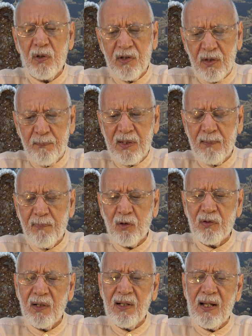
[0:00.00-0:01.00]
A little bit
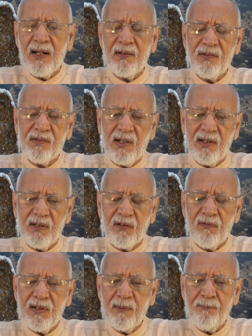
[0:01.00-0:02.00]
about the lungs, I
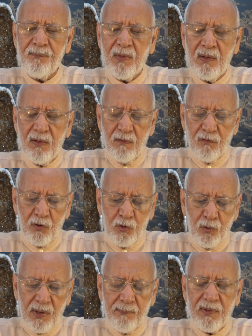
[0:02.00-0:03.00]
agree, for
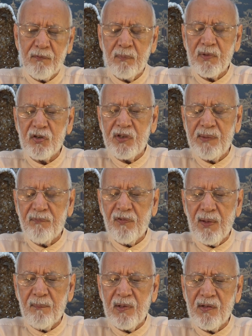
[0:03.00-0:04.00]
you coming from the sheep
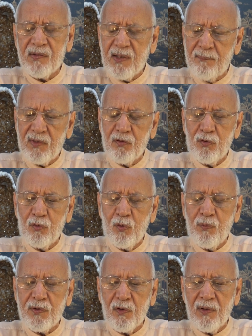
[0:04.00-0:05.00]
family. Something to
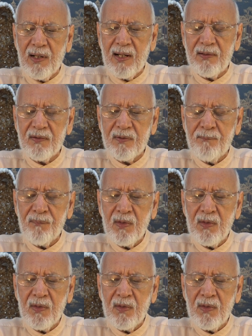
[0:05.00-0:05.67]
do with your lungs.